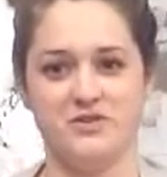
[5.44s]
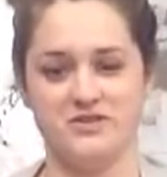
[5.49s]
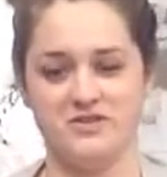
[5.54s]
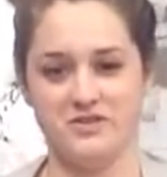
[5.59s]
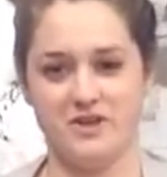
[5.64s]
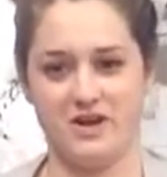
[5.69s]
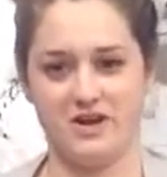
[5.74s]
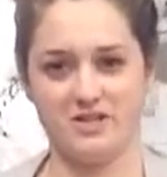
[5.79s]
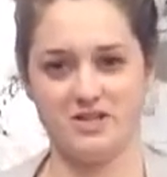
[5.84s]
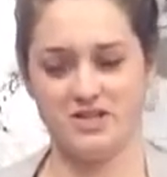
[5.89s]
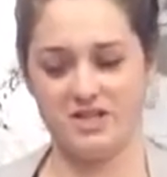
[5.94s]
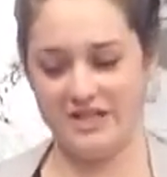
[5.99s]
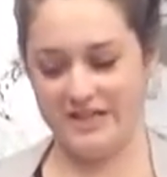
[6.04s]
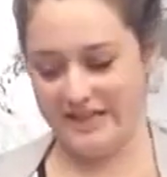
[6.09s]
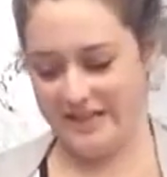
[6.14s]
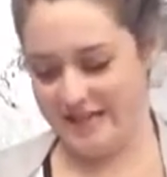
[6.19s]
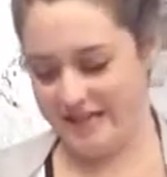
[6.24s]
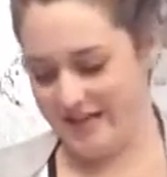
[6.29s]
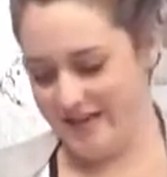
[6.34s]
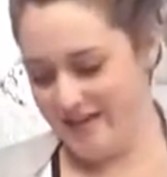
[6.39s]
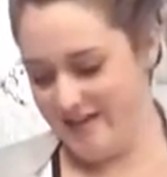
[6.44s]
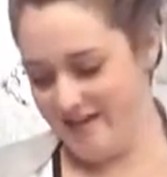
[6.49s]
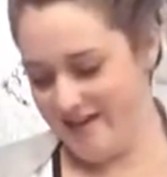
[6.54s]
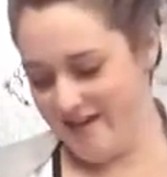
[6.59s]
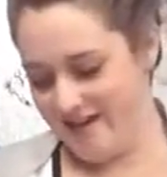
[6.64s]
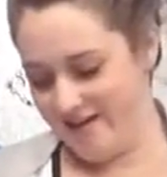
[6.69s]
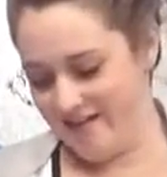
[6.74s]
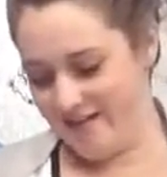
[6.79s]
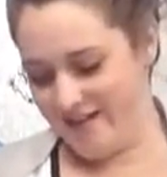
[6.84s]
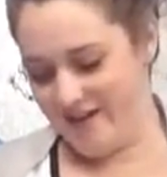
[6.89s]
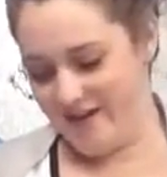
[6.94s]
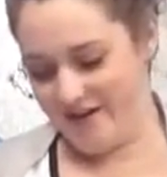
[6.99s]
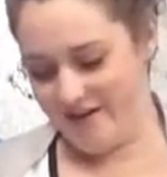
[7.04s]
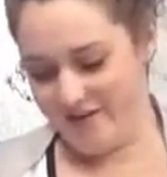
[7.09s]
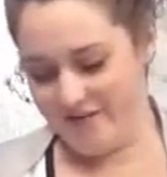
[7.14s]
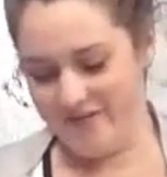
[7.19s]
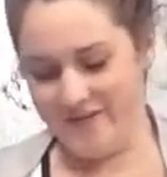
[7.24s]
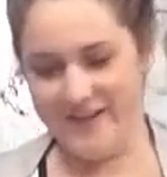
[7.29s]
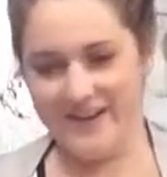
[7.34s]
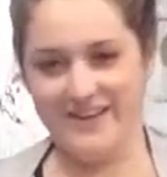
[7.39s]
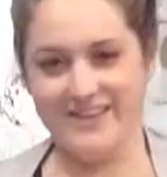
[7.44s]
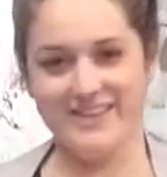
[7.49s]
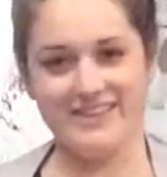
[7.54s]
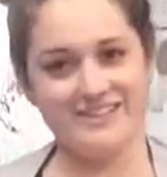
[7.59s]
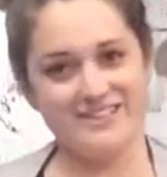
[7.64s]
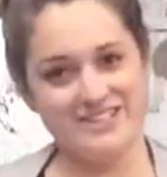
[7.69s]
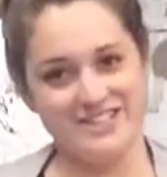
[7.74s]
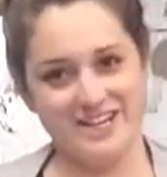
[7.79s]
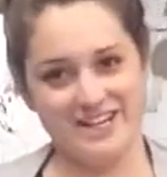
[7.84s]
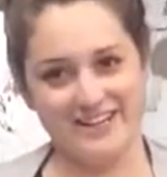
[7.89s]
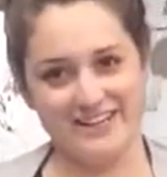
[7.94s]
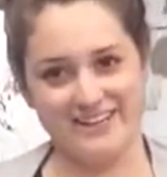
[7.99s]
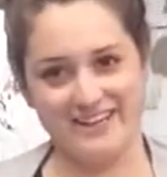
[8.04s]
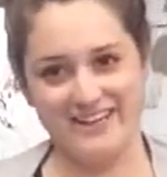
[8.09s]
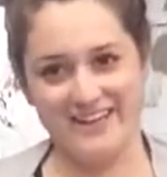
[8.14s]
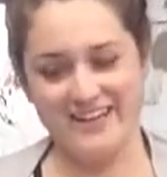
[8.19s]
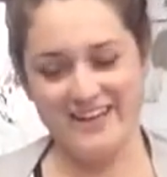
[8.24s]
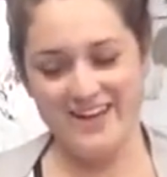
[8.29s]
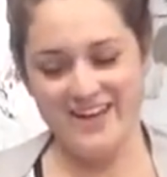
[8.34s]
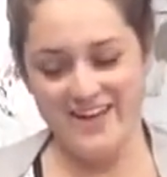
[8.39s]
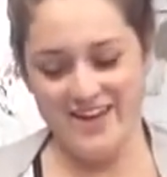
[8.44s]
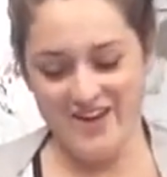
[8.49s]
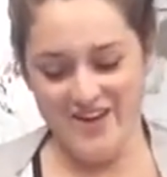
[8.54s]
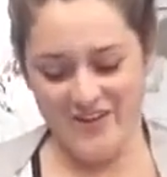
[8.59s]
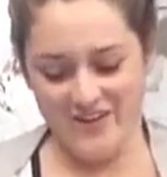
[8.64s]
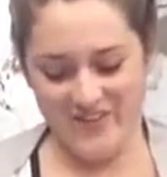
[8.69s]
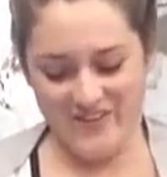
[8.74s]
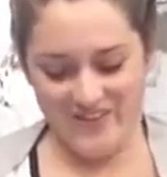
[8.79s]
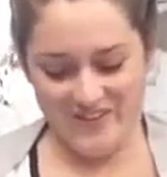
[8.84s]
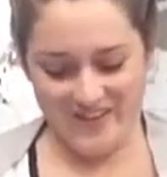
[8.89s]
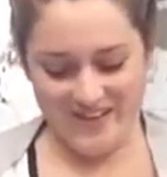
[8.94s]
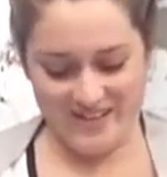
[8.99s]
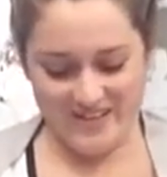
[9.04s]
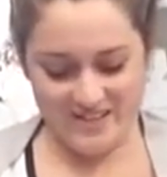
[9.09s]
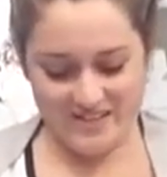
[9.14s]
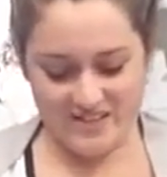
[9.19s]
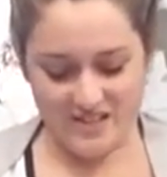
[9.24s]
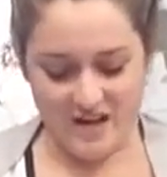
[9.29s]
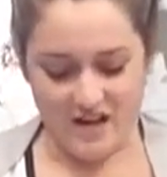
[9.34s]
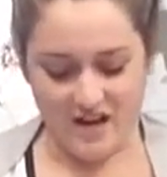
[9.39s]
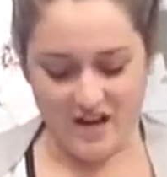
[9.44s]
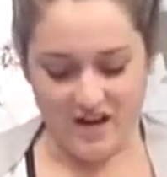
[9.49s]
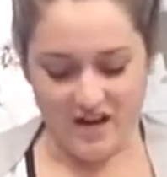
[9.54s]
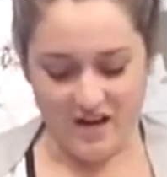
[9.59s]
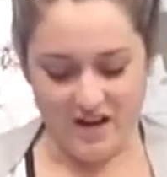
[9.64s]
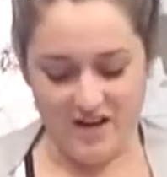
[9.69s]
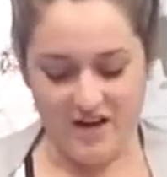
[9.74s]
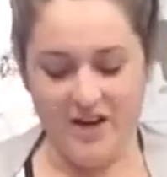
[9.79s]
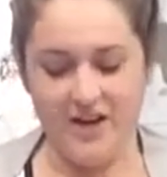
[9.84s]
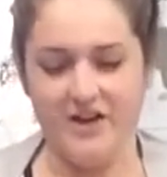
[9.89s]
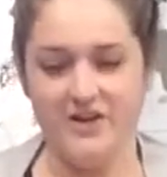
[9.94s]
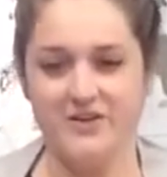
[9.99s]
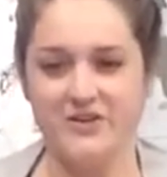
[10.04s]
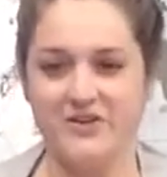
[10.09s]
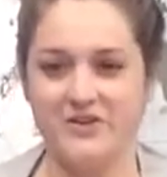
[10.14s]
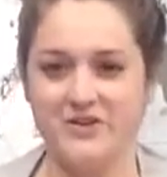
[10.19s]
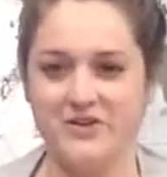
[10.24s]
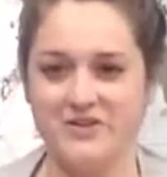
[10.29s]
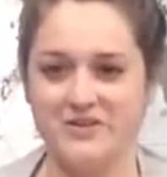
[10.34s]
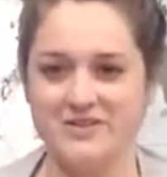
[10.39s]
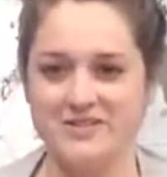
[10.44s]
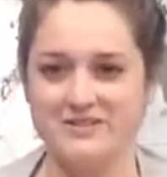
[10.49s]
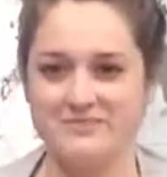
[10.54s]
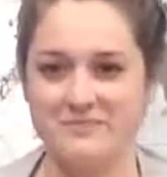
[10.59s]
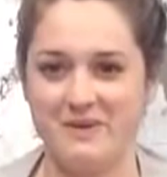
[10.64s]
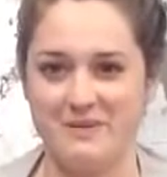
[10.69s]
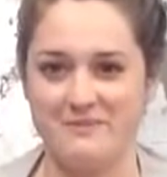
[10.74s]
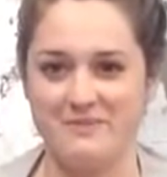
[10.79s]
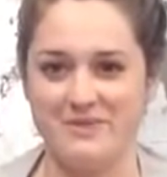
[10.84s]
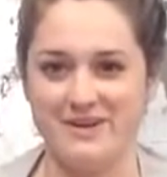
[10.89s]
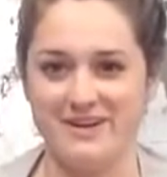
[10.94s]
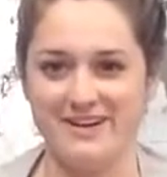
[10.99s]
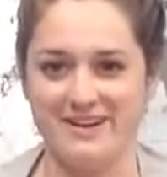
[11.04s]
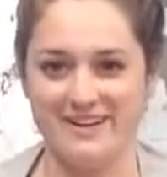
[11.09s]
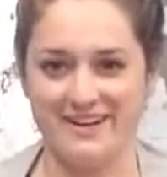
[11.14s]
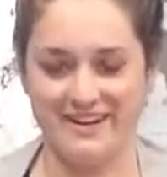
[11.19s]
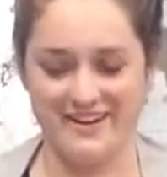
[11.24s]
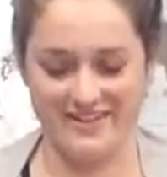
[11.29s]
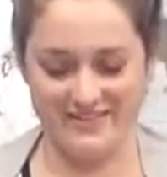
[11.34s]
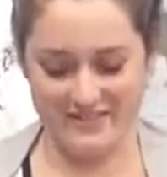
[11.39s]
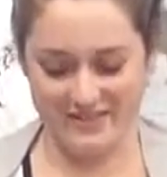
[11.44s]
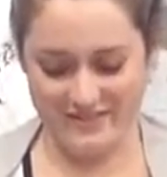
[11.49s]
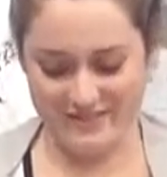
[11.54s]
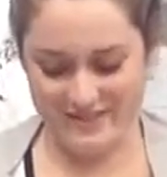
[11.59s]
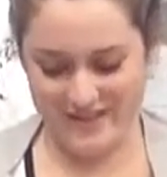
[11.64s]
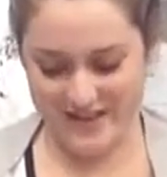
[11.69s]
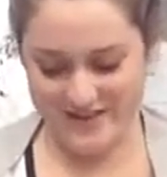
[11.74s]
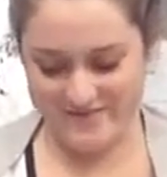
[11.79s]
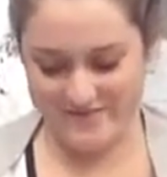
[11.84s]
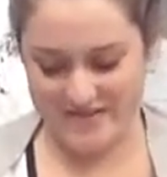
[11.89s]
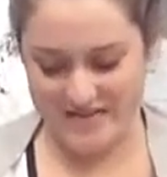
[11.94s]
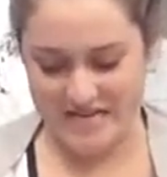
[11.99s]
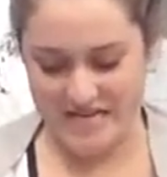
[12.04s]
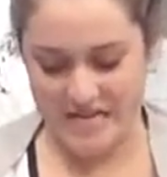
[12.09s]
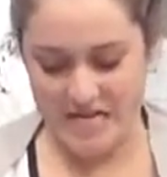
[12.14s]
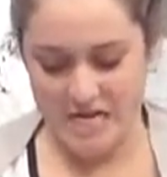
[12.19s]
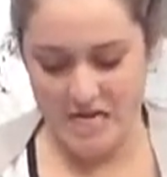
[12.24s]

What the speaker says: Luke's Dog Training, along with Jelly, who is our newest member of the family.